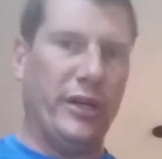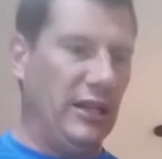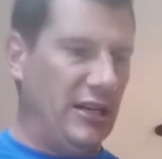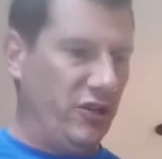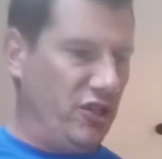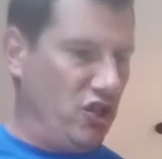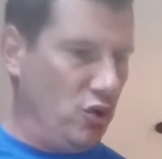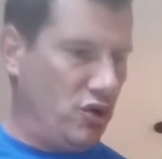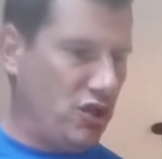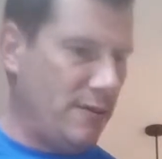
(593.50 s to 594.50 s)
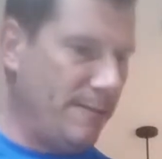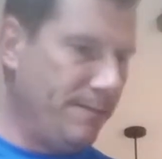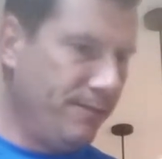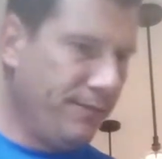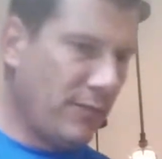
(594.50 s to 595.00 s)
3 liters of juice.
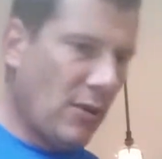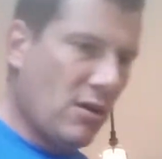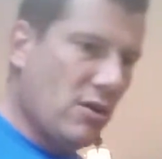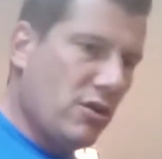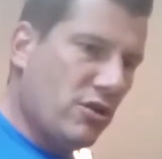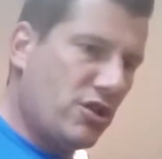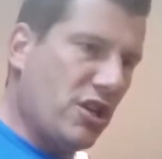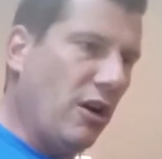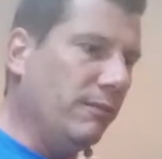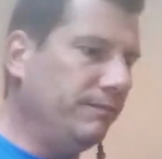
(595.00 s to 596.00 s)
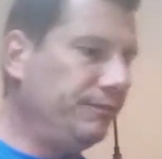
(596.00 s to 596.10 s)
So